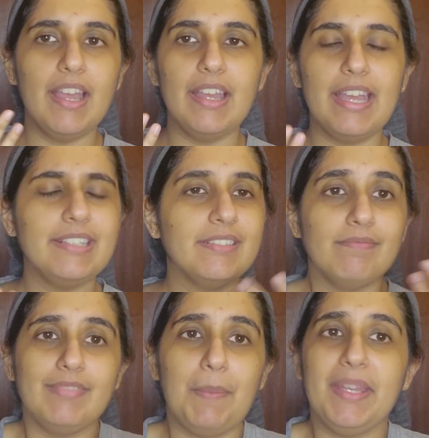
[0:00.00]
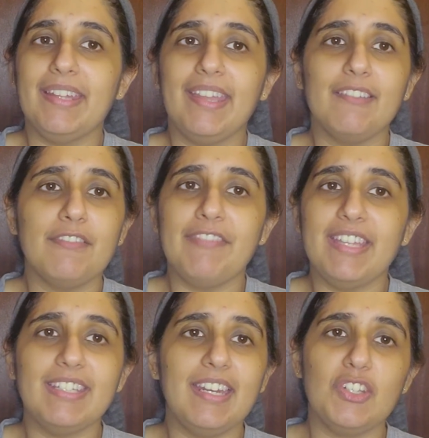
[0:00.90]
And I mean, like, fake
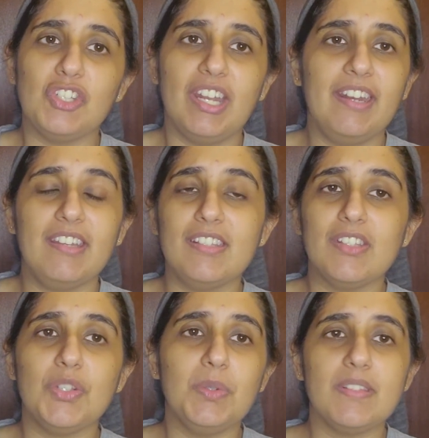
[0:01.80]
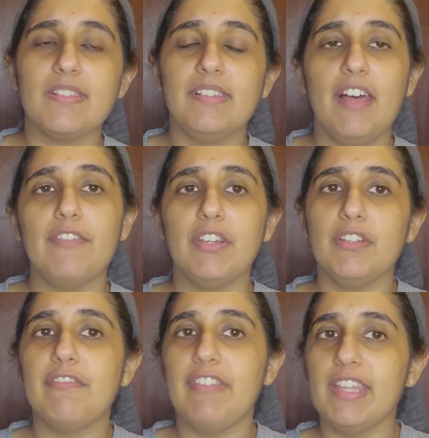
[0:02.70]
dating shenanigans. Who doesn't love a
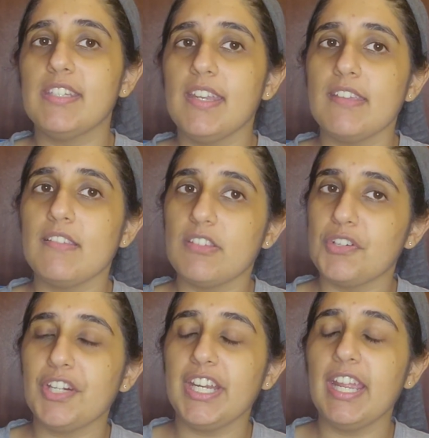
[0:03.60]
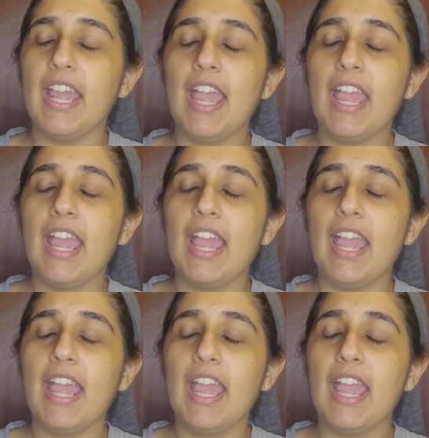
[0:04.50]
good fake dating story?